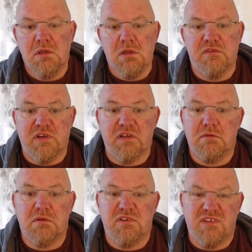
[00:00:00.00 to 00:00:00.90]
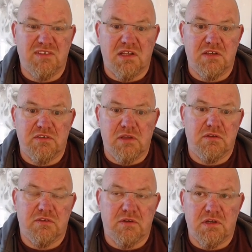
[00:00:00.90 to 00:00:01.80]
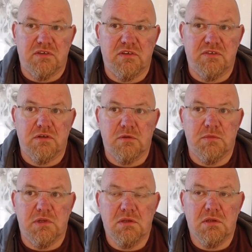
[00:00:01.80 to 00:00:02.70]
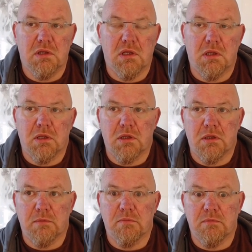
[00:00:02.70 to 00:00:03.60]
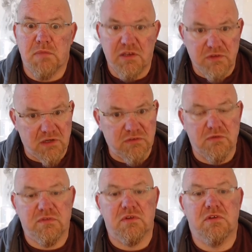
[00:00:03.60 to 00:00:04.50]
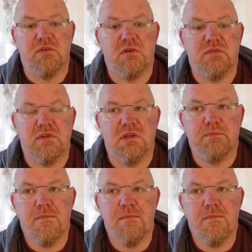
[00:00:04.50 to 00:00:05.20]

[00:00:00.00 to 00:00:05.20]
In fact, it's exactly the same because they're our sister company. Meditechs do a version of it.